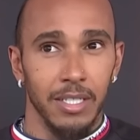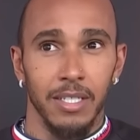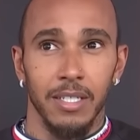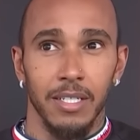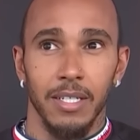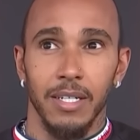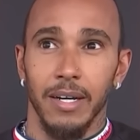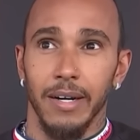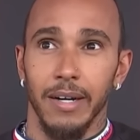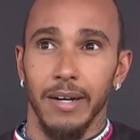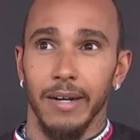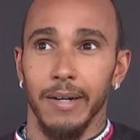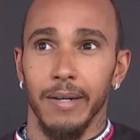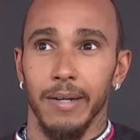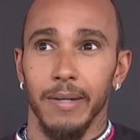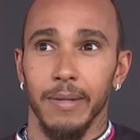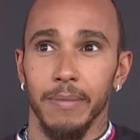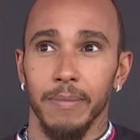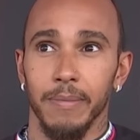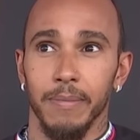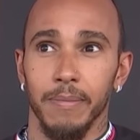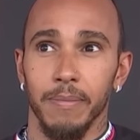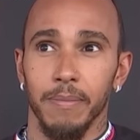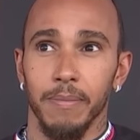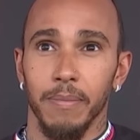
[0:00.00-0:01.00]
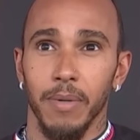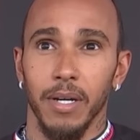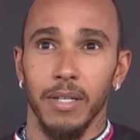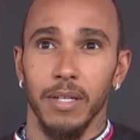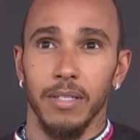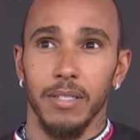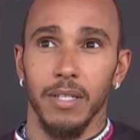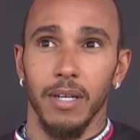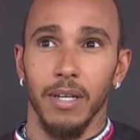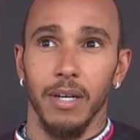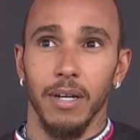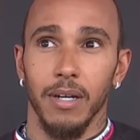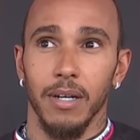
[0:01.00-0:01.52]

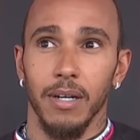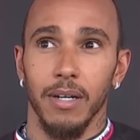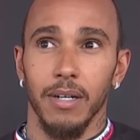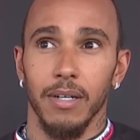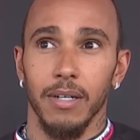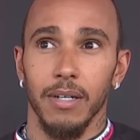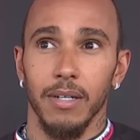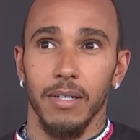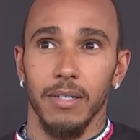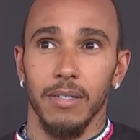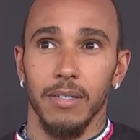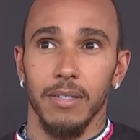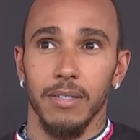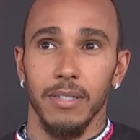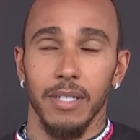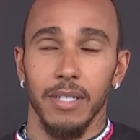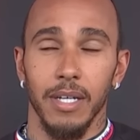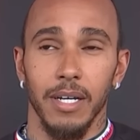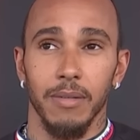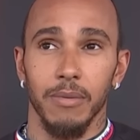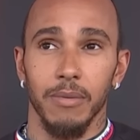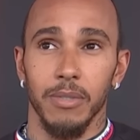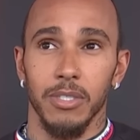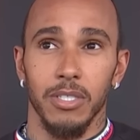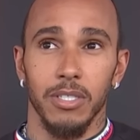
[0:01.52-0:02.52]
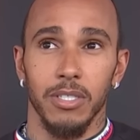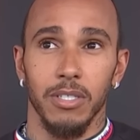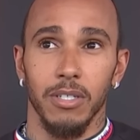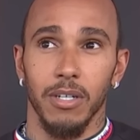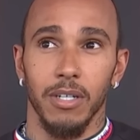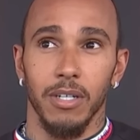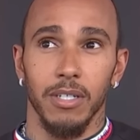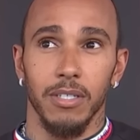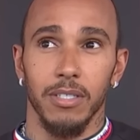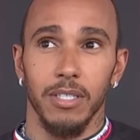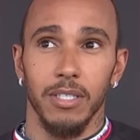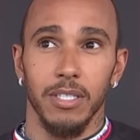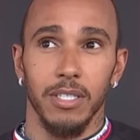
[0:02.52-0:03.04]
Yeah, we just got
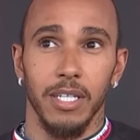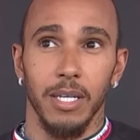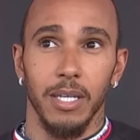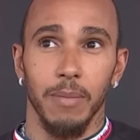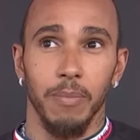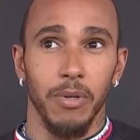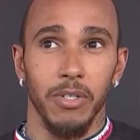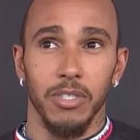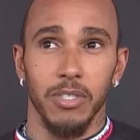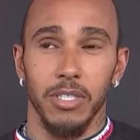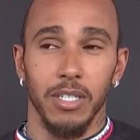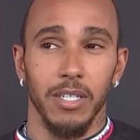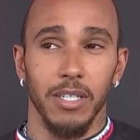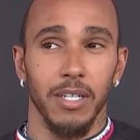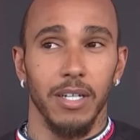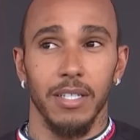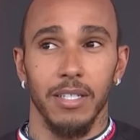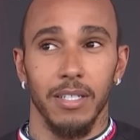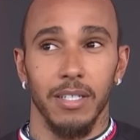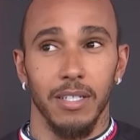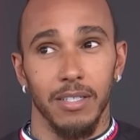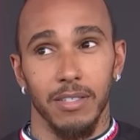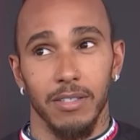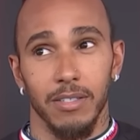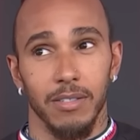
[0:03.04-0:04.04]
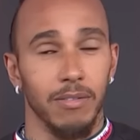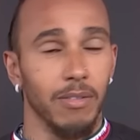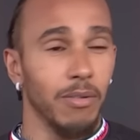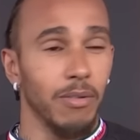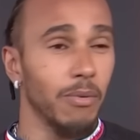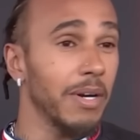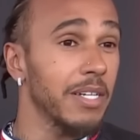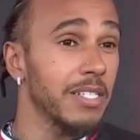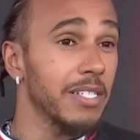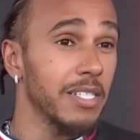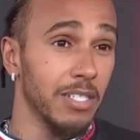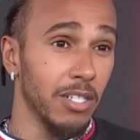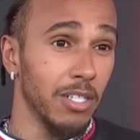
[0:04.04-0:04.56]
to keep pushing. The
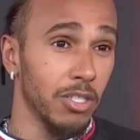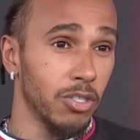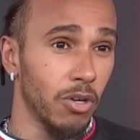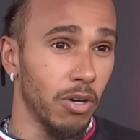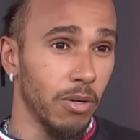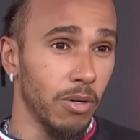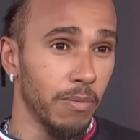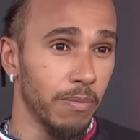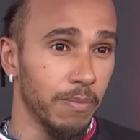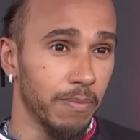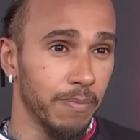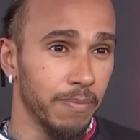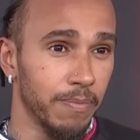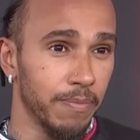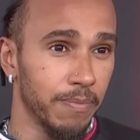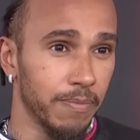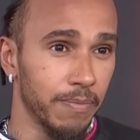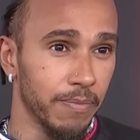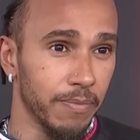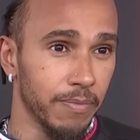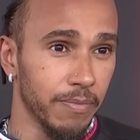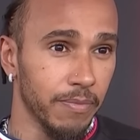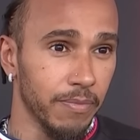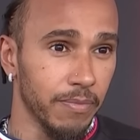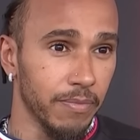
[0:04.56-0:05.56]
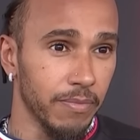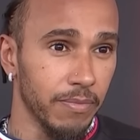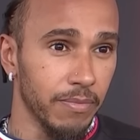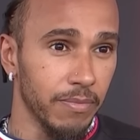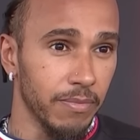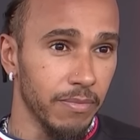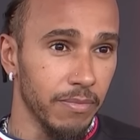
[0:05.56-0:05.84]
races are strong. Why all year?